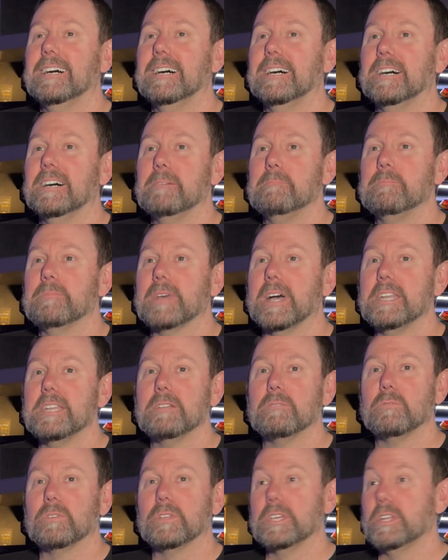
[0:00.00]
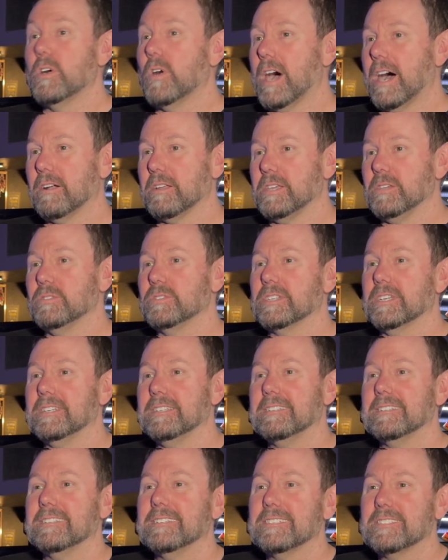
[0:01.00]
I didn't really know how to use
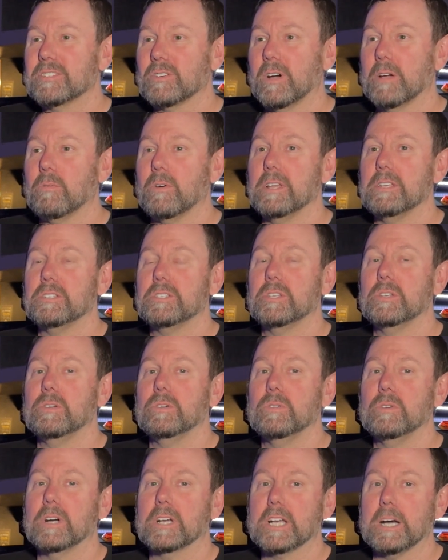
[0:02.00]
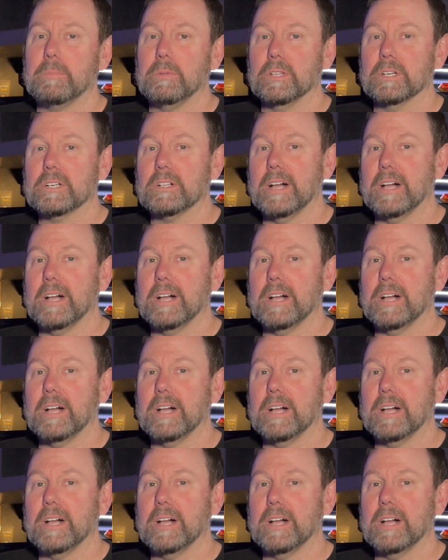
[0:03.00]
it, so I went to a couple of